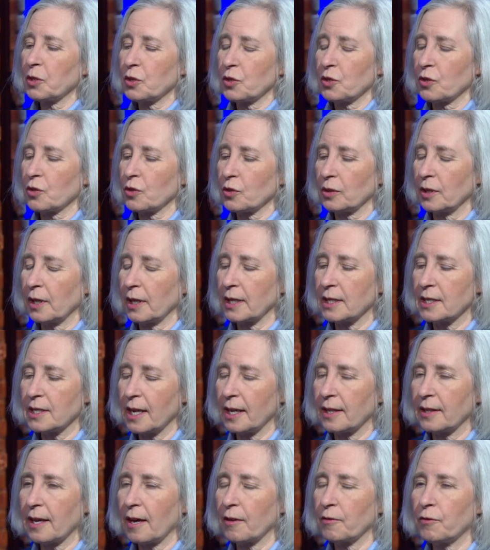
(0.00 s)
it certainly could
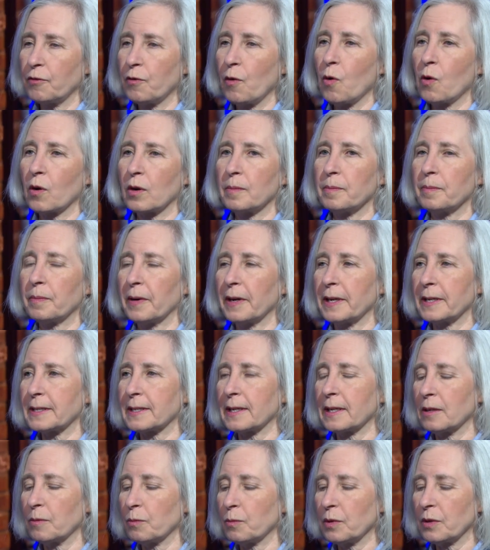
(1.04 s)
take that form, but
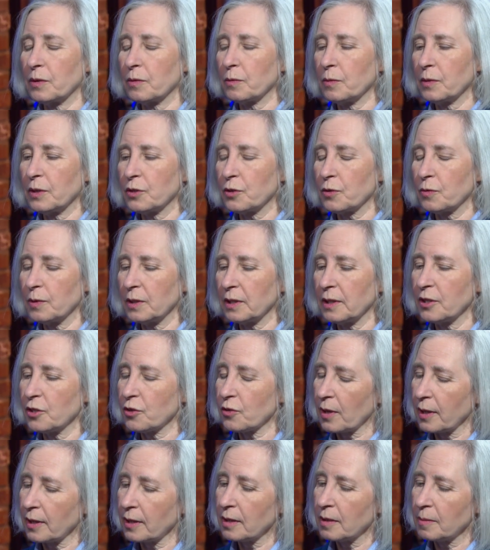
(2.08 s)
what's really
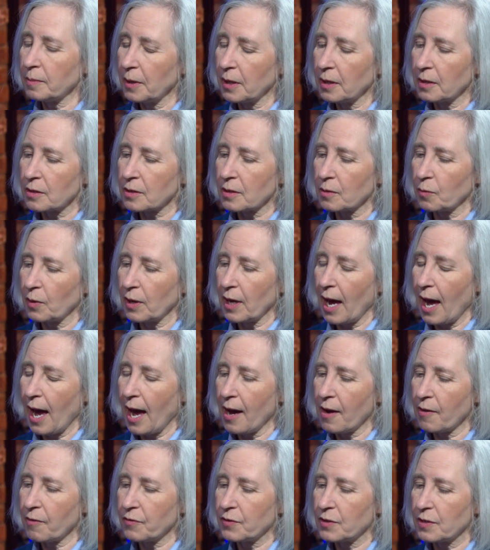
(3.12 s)
striking to me is that we
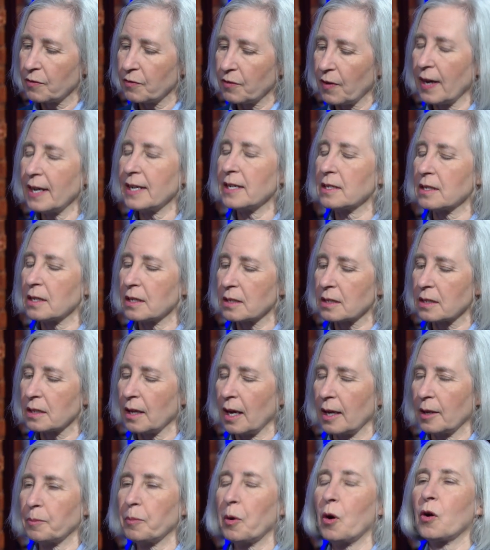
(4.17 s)
have devices
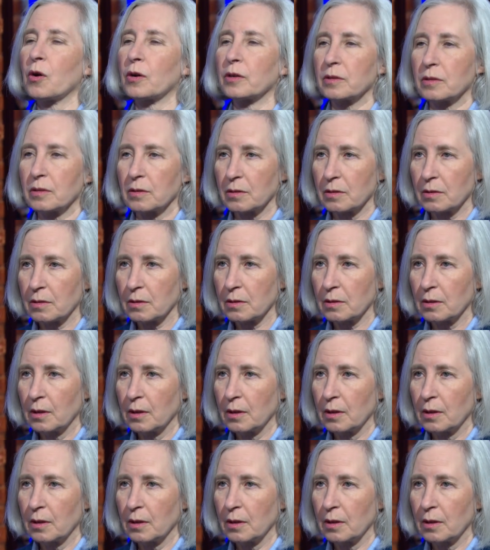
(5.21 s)
like pardons,